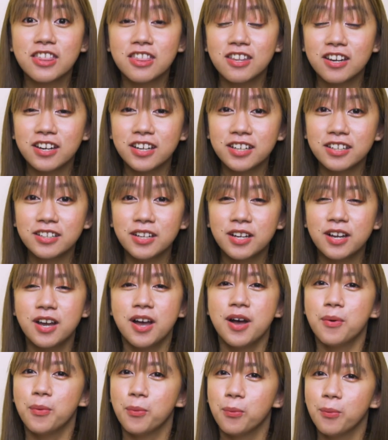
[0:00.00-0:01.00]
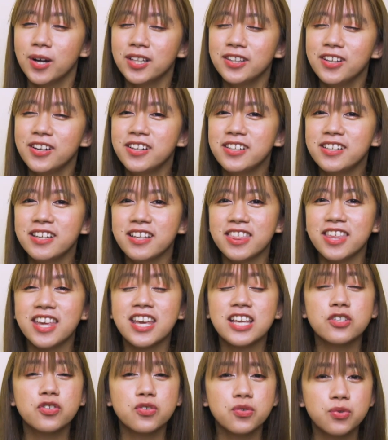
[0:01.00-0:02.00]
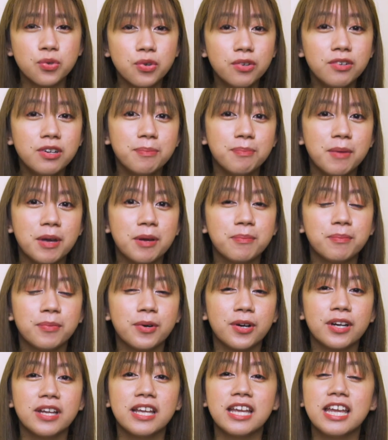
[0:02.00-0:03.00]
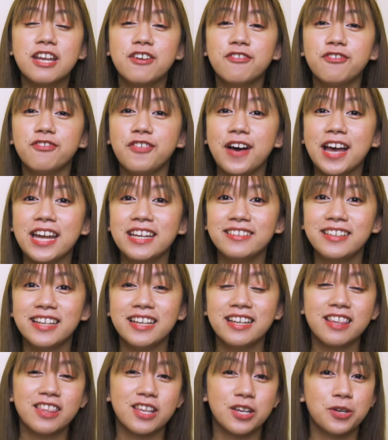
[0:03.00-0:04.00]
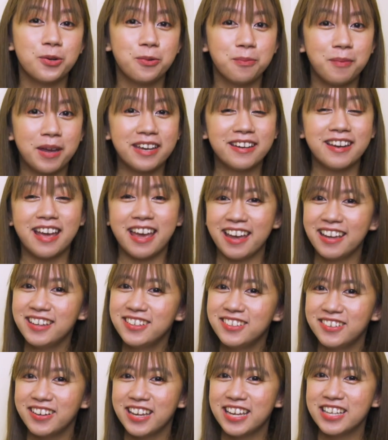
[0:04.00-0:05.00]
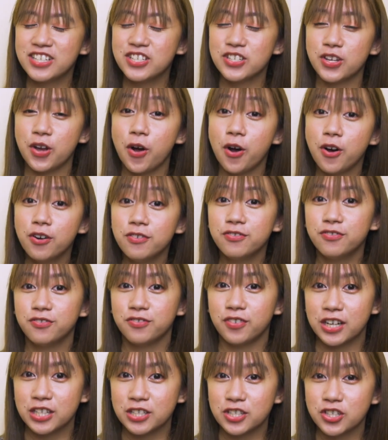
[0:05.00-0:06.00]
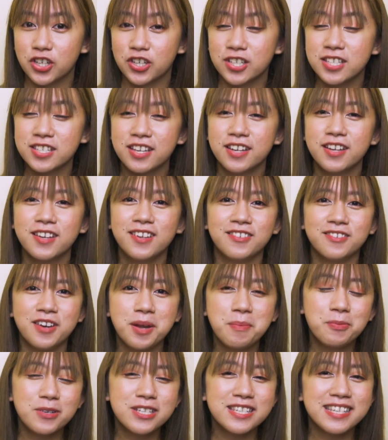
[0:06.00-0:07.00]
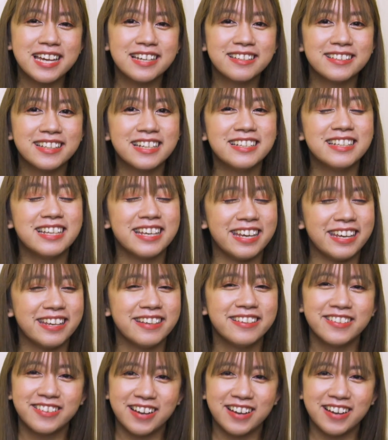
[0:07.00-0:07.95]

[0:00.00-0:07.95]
Third, what are the things to remember in finding the domain and range of functions represented in